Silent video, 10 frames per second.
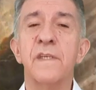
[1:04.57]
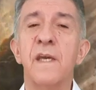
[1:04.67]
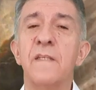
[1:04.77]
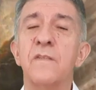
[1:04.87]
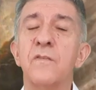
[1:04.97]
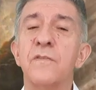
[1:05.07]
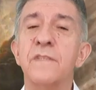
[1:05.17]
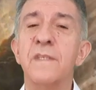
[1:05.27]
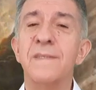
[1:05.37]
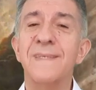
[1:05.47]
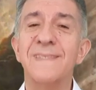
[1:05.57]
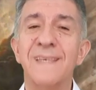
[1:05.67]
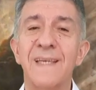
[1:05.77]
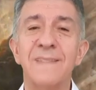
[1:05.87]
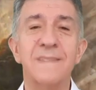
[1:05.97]
the angels, the
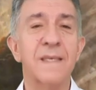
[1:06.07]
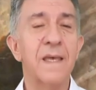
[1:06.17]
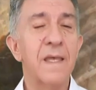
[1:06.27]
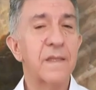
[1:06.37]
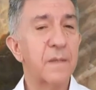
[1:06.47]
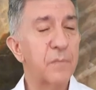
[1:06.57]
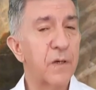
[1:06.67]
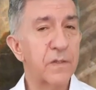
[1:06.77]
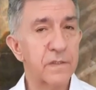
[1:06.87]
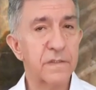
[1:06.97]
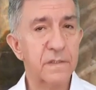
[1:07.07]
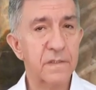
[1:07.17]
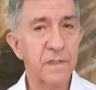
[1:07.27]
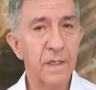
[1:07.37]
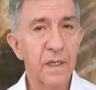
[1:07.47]
saints, the
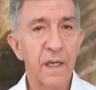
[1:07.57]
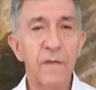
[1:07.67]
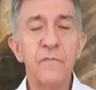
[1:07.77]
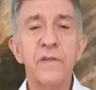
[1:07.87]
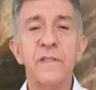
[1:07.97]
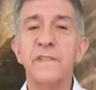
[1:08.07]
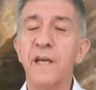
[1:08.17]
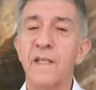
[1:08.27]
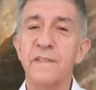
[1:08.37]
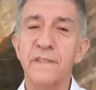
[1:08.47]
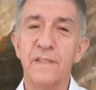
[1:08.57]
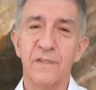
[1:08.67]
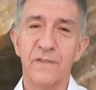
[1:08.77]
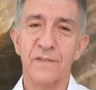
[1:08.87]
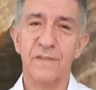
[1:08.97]
martyrs, and with the child
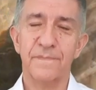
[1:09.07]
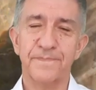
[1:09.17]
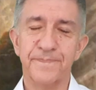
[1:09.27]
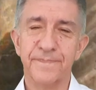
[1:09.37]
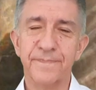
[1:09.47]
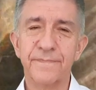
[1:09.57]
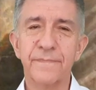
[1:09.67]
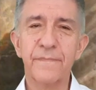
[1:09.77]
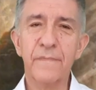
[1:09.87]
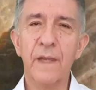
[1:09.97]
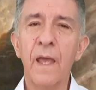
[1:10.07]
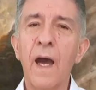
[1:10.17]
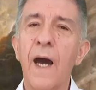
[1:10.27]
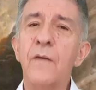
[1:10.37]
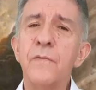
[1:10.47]
Jesus.
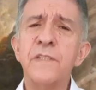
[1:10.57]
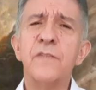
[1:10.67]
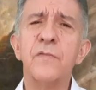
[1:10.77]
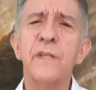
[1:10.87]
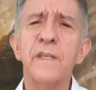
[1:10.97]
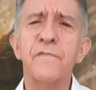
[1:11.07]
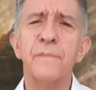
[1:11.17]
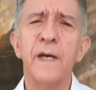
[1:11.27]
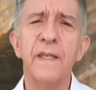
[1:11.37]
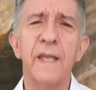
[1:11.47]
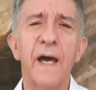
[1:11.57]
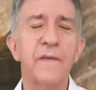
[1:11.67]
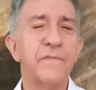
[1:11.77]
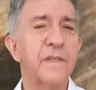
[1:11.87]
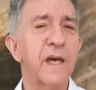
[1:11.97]
I wish to live my
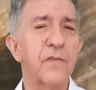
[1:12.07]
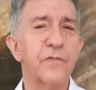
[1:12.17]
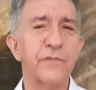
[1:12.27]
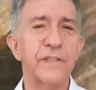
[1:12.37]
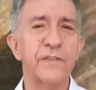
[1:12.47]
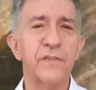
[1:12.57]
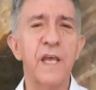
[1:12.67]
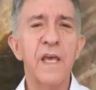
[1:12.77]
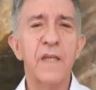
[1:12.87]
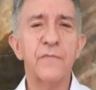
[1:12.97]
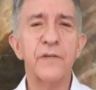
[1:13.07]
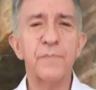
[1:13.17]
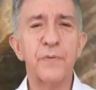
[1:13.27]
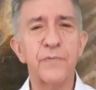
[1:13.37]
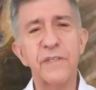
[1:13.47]
life in adoration and
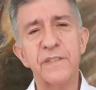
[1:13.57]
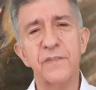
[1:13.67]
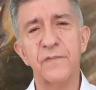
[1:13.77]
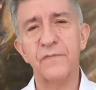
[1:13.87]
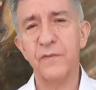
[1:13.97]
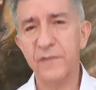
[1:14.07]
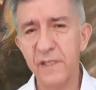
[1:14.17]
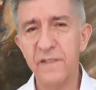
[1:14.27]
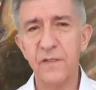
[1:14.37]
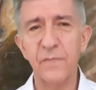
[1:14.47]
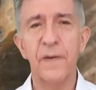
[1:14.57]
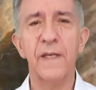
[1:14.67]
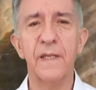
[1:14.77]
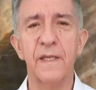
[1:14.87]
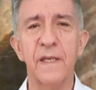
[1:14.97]
reparation for this
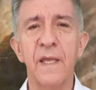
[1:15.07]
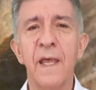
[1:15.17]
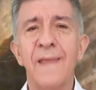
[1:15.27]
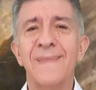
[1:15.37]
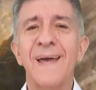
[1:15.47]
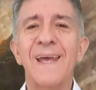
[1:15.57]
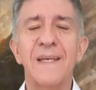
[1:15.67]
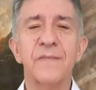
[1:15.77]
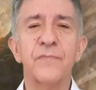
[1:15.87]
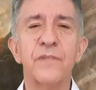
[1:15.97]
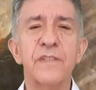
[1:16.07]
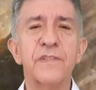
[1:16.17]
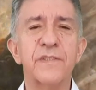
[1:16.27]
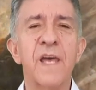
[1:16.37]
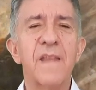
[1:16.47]
humanity that has
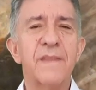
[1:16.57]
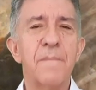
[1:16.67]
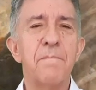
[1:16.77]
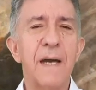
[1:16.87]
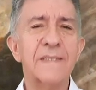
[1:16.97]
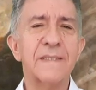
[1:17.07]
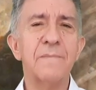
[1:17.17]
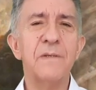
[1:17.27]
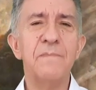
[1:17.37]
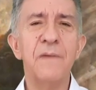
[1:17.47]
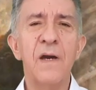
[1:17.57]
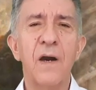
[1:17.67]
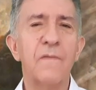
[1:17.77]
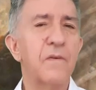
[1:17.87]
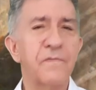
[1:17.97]
reached the maximum
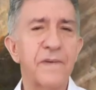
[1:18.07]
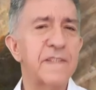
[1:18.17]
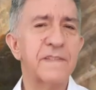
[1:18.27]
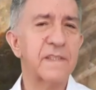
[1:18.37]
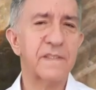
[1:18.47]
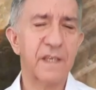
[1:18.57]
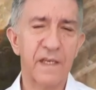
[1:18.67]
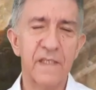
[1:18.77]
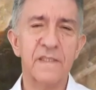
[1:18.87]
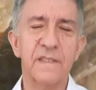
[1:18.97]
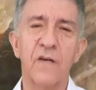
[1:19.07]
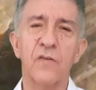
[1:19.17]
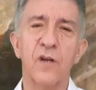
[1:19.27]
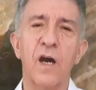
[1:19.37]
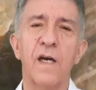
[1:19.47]
of offenses against
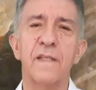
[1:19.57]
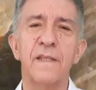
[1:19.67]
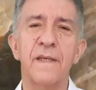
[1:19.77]
our God.